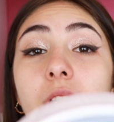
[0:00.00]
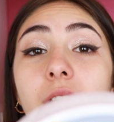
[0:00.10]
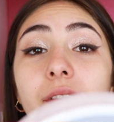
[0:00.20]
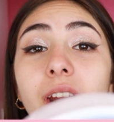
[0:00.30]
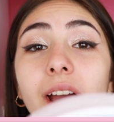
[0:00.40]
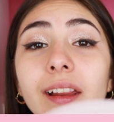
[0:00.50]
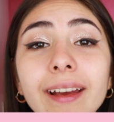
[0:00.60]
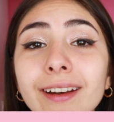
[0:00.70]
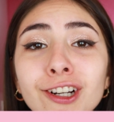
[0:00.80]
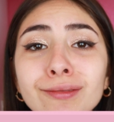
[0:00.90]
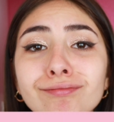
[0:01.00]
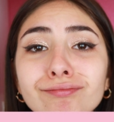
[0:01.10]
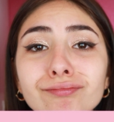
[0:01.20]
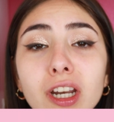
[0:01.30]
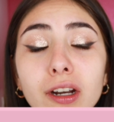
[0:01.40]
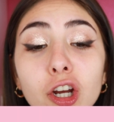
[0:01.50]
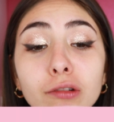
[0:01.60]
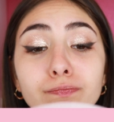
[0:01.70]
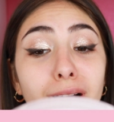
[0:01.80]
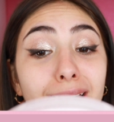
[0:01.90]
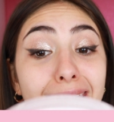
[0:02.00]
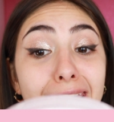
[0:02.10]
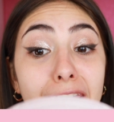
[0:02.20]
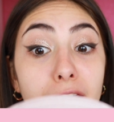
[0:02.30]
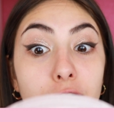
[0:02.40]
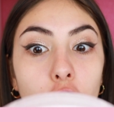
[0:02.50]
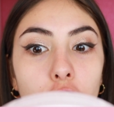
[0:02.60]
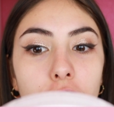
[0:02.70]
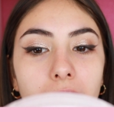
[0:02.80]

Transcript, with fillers: Even eyeliner? Nope, never heard of